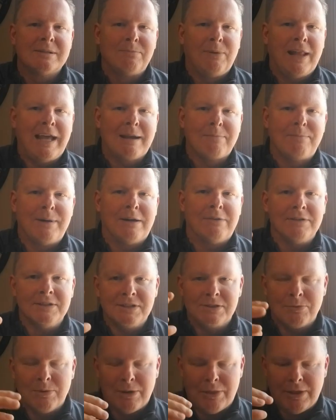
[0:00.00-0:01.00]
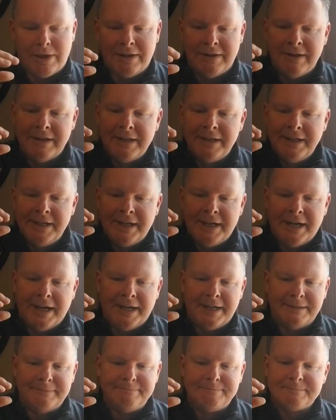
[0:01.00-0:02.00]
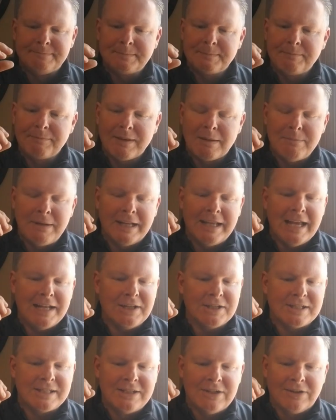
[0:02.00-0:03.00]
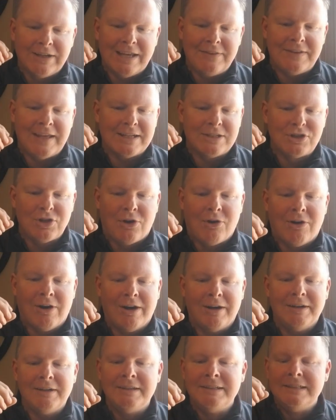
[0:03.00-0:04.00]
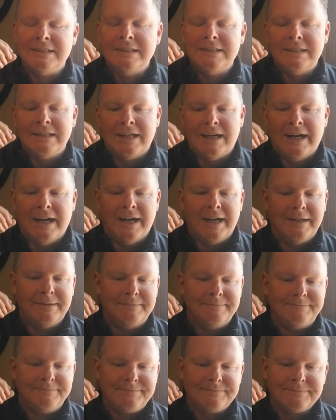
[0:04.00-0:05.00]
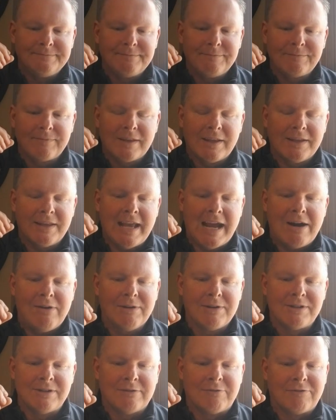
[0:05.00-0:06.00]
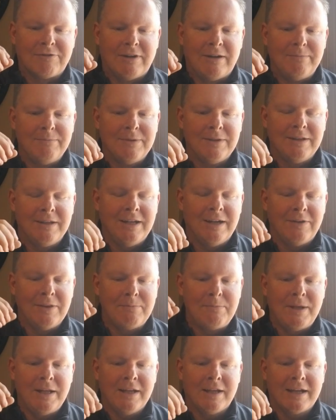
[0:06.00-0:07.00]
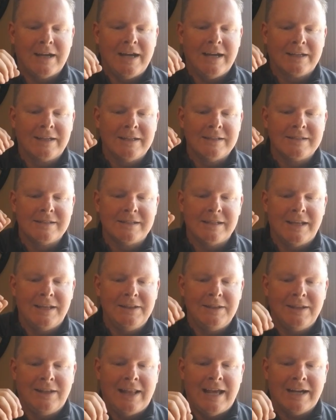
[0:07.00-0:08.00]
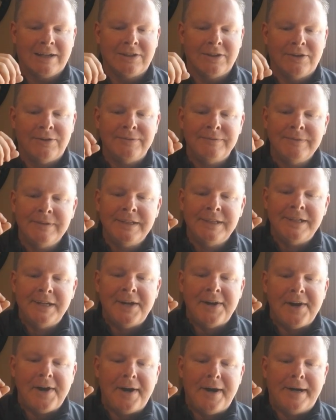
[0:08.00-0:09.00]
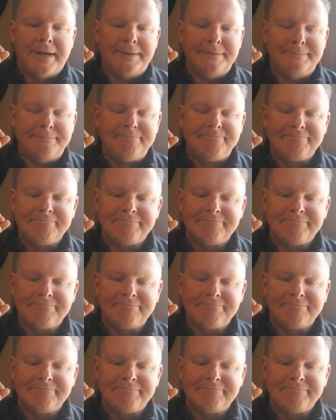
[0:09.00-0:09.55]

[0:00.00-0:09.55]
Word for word: blackberries with it. Um, but again, you're still getting that tart um, character from, you know, the pediococcus and the lacto. Um,